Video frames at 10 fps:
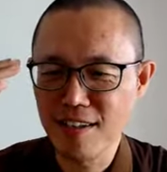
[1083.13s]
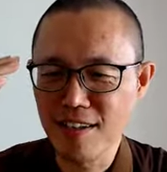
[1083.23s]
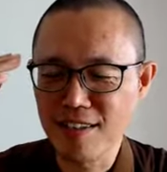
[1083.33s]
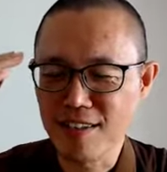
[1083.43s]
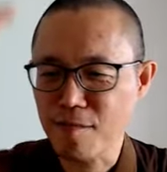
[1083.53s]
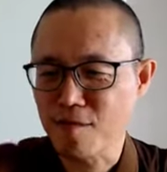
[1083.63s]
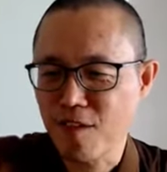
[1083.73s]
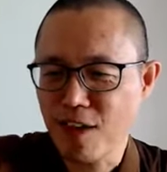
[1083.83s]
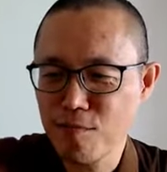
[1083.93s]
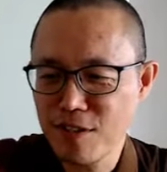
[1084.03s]
that
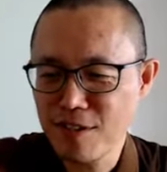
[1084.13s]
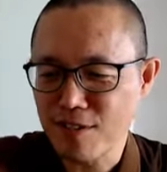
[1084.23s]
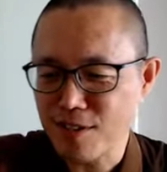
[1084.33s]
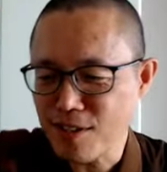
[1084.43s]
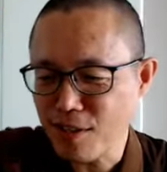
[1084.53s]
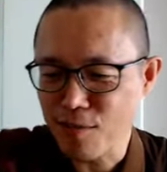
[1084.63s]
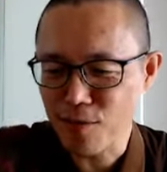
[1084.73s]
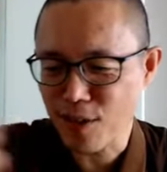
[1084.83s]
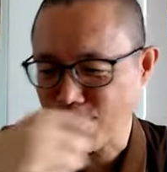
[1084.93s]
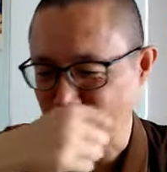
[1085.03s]
variable is sitting in
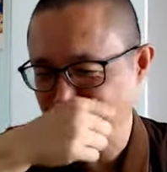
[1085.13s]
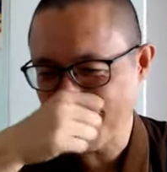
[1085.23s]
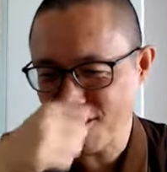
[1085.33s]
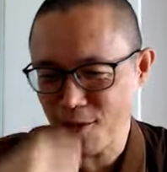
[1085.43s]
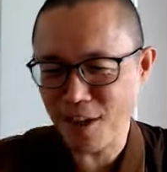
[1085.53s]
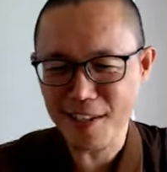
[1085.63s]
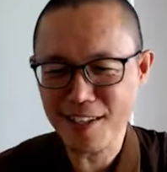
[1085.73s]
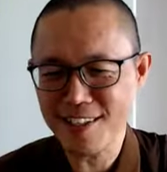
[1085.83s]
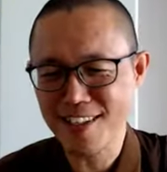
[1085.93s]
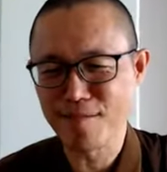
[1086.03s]
front. Wow,
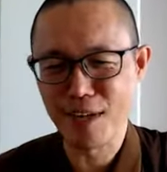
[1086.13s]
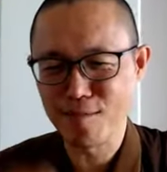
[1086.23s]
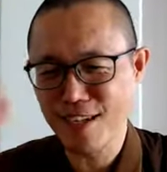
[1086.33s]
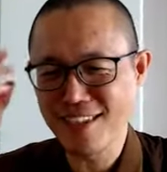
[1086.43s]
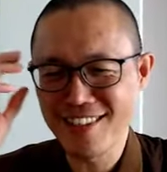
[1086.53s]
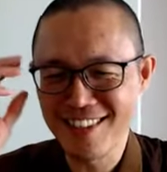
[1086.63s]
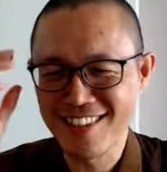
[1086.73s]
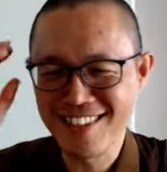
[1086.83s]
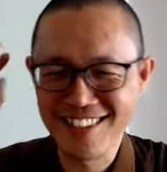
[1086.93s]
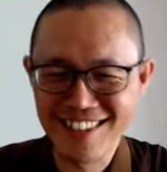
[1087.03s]
then in my mind,
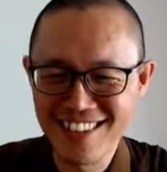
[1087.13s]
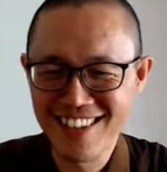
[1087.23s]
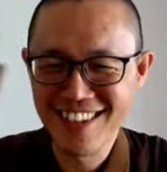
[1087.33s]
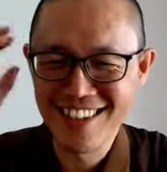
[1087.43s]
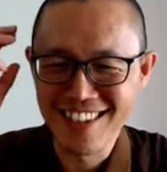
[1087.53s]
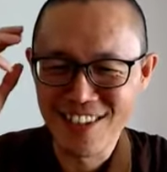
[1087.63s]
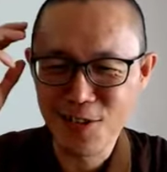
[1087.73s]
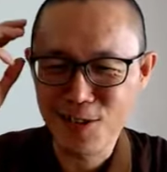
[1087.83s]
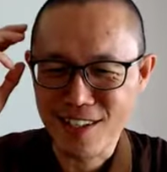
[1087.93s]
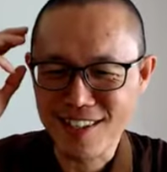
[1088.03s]
you know,
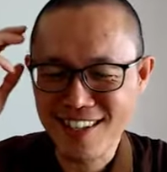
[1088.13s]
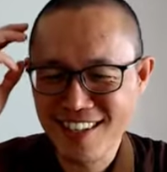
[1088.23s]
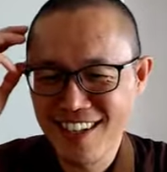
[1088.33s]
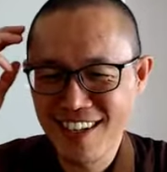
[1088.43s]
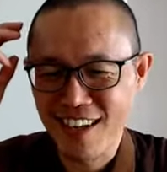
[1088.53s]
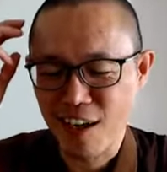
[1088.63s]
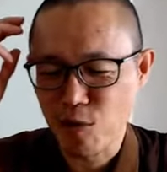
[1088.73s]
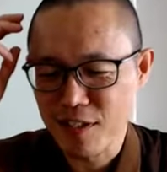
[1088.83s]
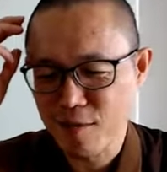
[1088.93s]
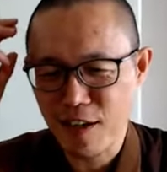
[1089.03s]
our
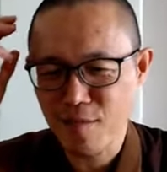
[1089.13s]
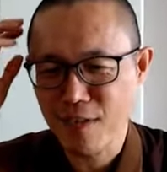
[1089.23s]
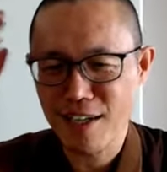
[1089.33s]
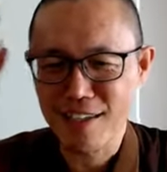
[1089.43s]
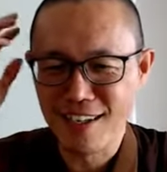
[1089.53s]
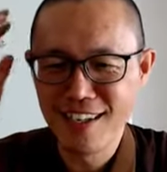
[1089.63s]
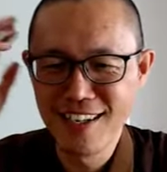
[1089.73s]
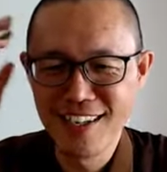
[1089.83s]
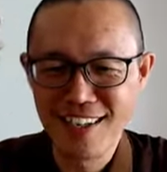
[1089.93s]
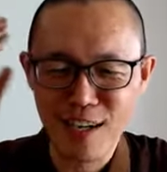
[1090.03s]
default mind,
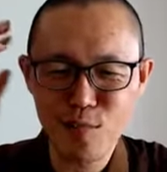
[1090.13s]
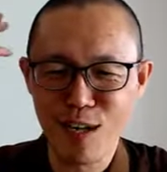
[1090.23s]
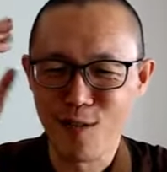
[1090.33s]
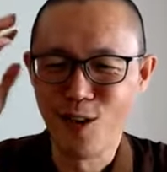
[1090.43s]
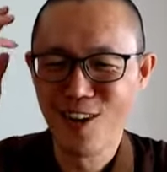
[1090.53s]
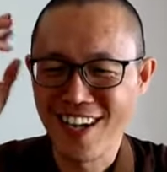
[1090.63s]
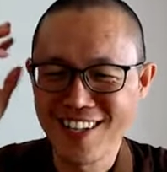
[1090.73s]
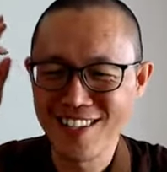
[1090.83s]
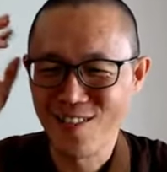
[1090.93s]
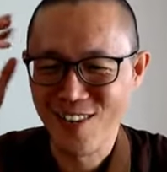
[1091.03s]
come up with all
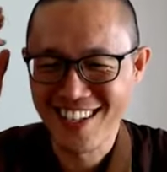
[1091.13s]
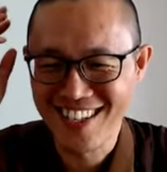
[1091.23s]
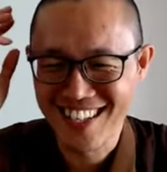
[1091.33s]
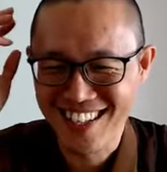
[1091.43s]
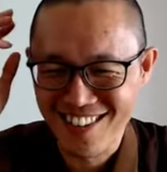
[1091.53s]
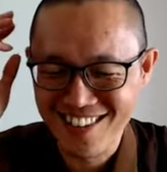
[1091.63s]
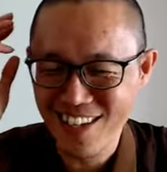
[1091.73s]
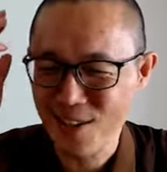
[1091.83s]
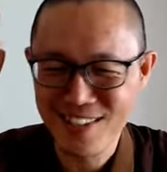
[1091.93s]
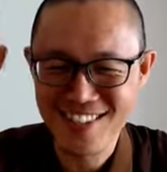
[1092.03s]
kinds of funny things, you know. That
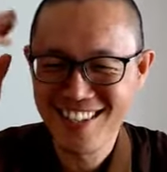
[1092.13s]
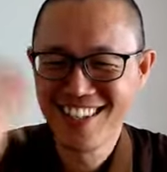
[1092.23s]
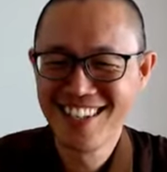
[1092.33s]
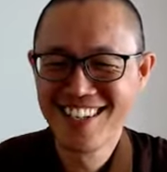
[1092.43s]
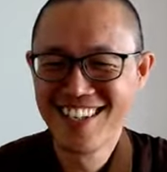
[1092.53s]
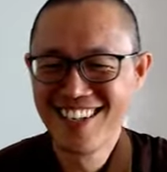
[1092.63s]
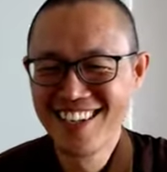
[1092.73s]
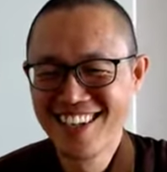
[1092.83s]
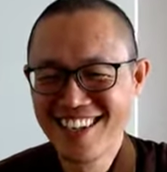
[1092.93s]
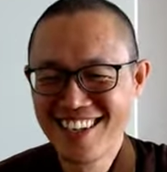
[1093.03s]
was,
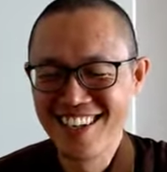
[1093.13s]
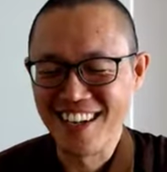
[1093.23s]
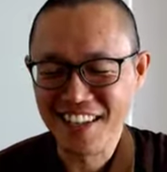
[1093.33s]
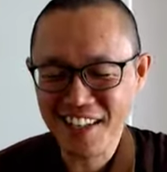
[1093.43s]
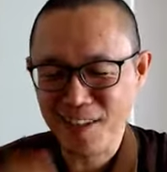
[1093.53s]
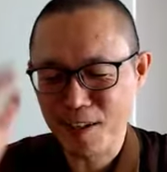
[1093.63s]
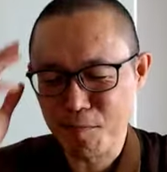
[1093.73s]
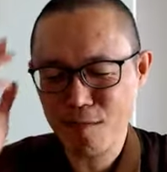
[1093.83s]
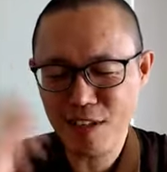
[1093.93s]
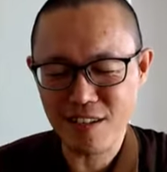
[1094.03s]
and then in
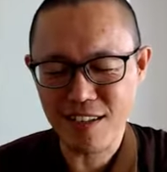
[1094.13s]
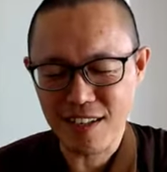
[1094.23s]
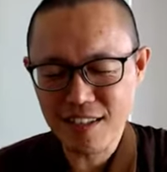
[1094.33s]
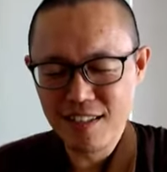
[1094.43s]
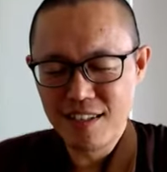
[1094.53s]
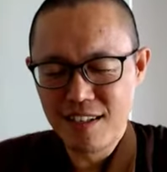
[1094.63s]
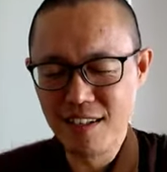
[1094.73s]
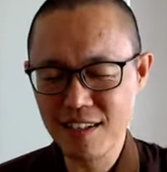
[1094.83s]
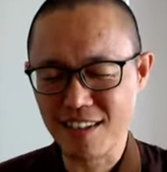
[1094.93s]
my mind, I was like,